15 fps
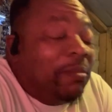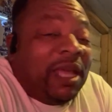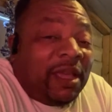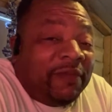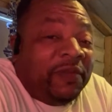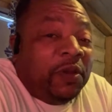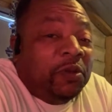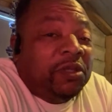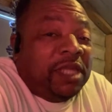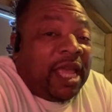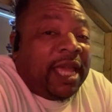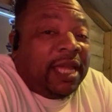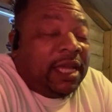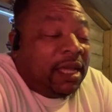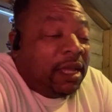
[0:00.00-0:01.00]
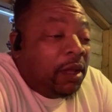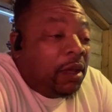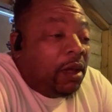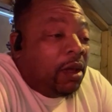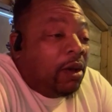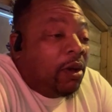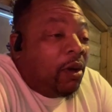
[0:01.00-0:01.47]
if you think
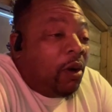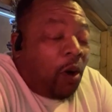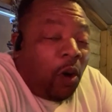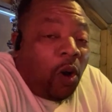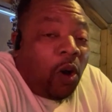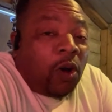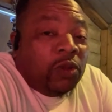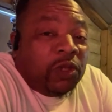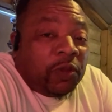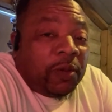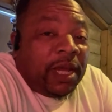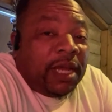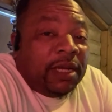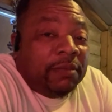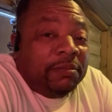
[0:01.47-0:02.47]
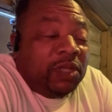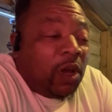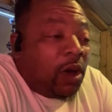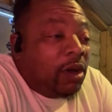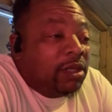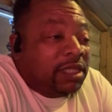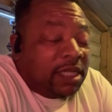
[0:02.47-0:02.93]
all three of them
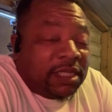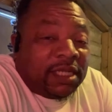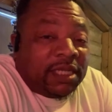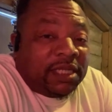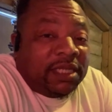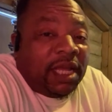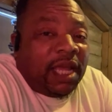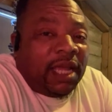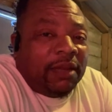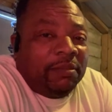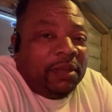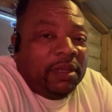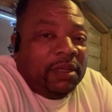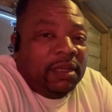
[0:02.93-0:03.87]
dogs is the same.